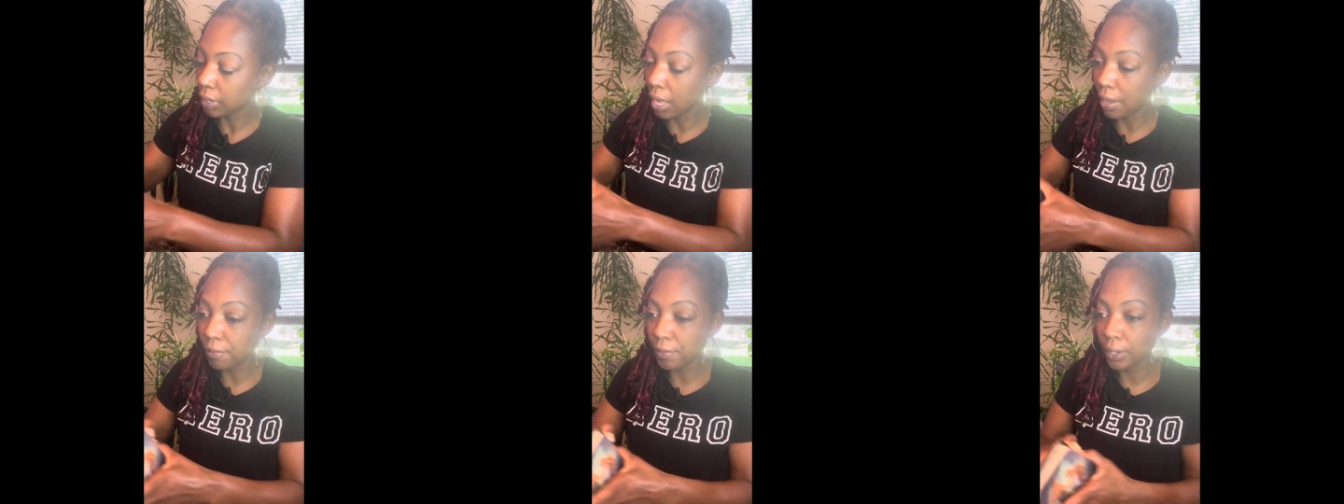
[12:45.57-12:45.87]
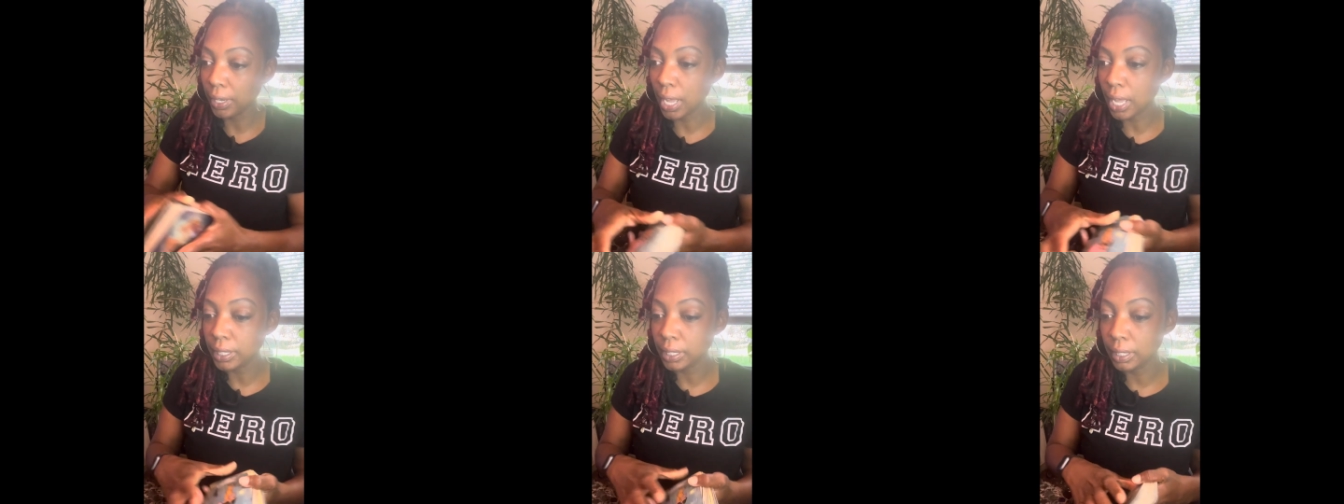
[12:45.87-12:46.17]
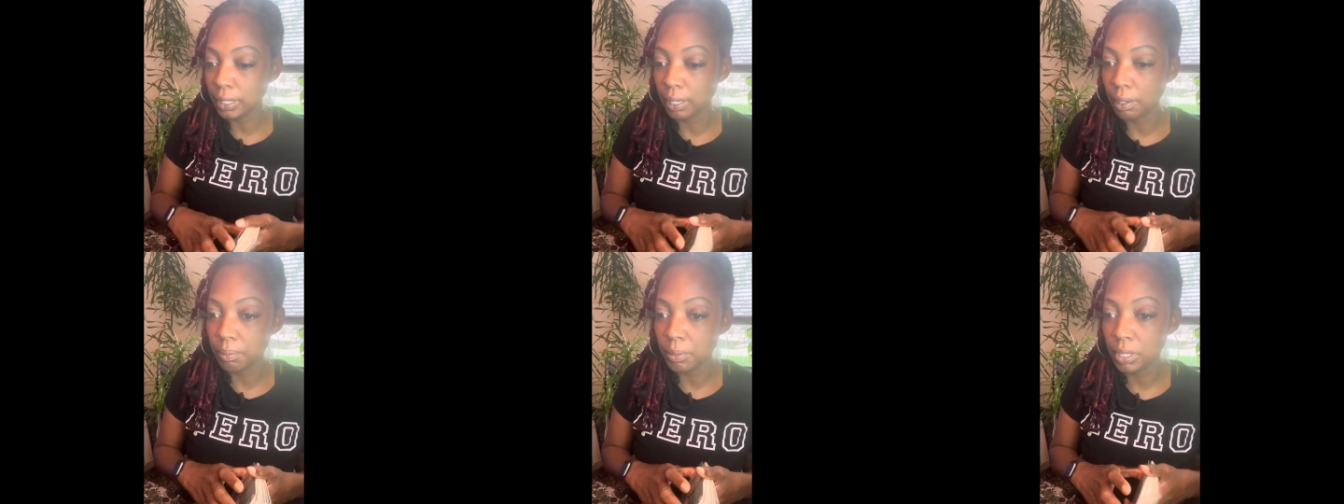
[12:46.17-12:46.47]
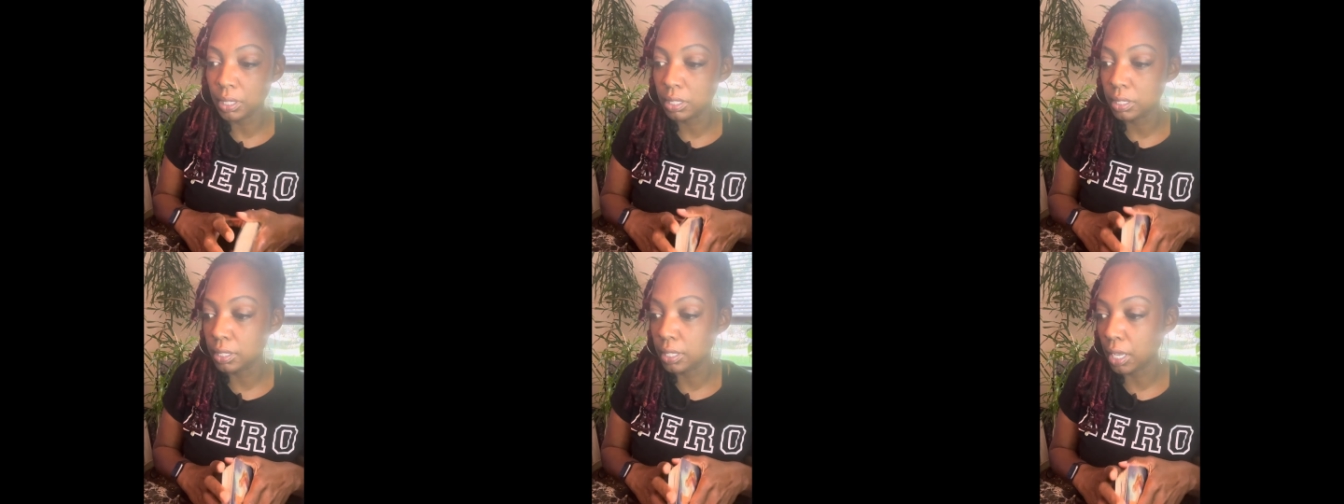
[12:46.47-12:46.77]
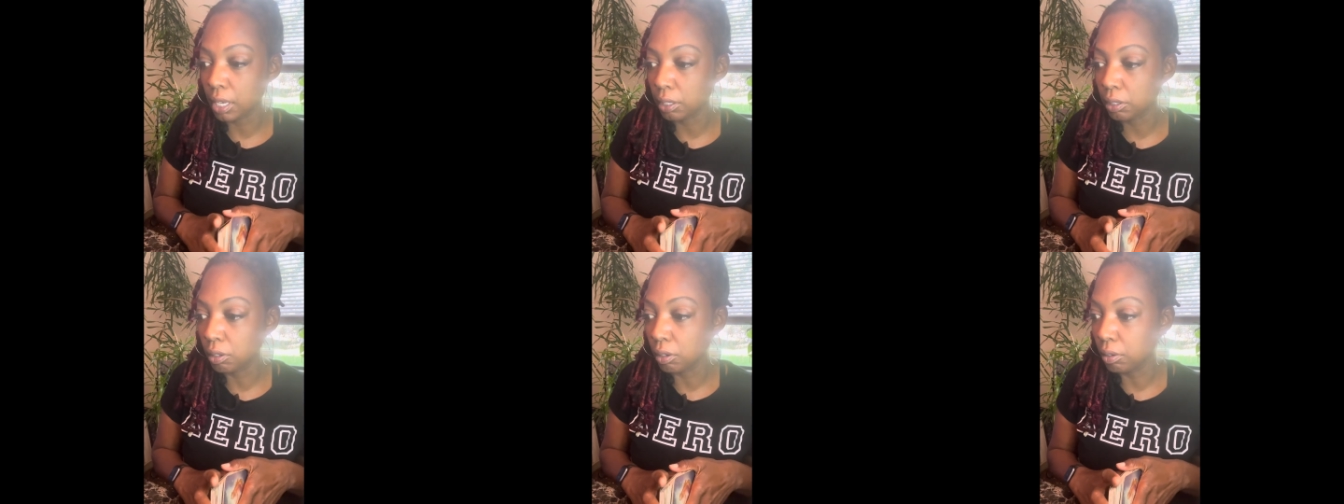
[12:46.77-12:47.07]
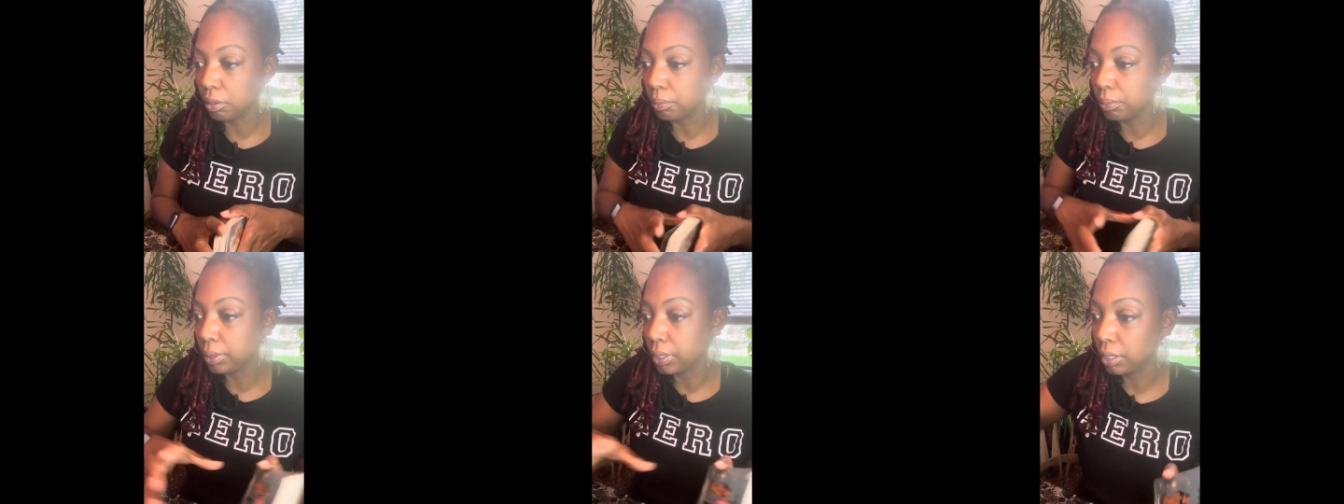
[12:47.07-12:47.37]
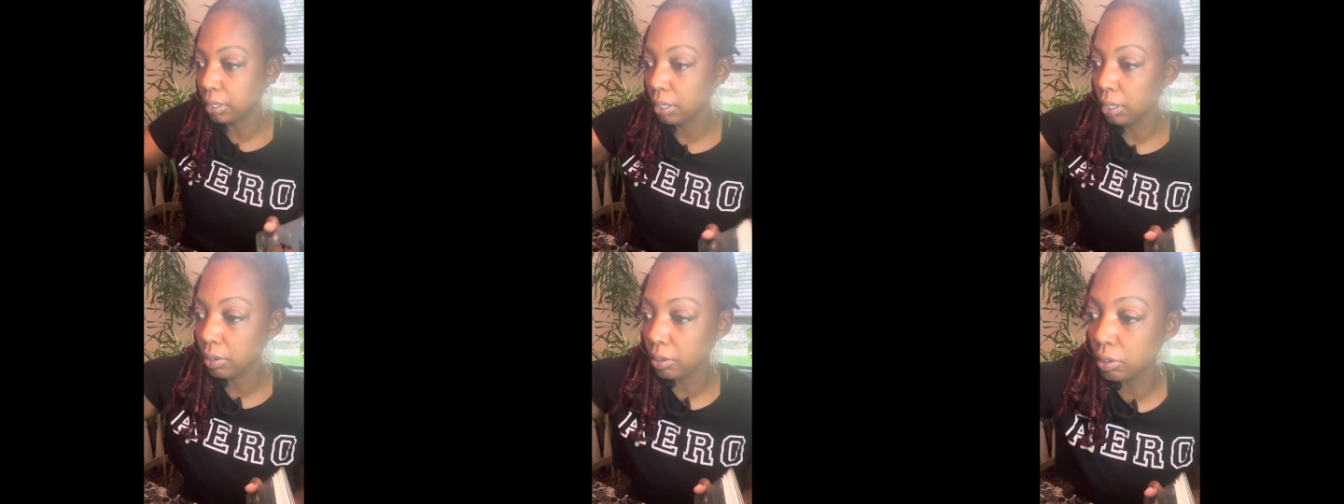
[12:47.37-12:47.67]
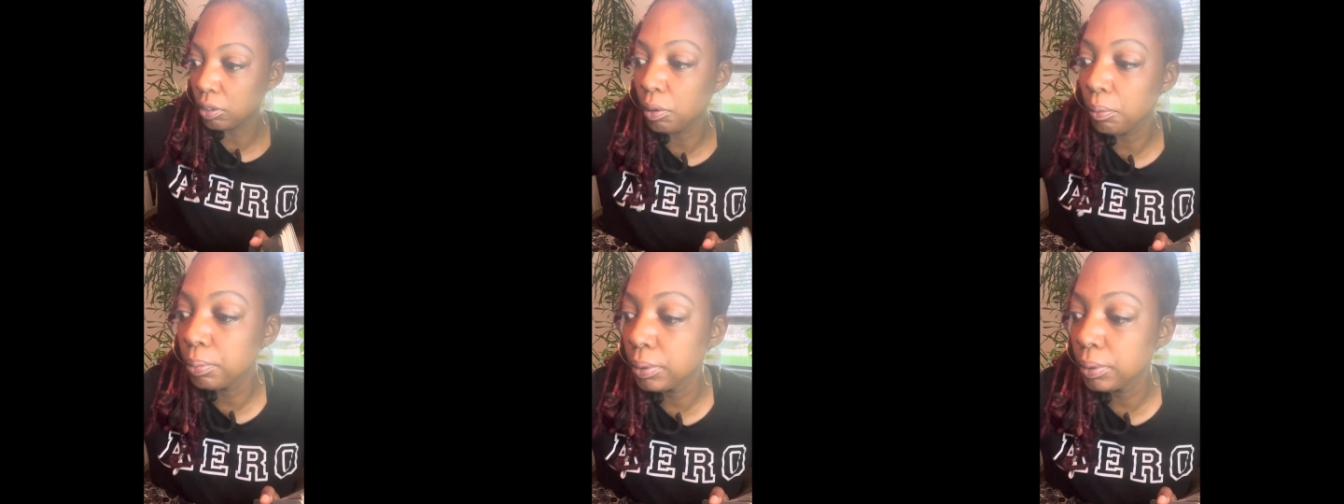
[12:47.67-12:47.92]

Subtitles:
forgot the name of this deck, y'all, but here go.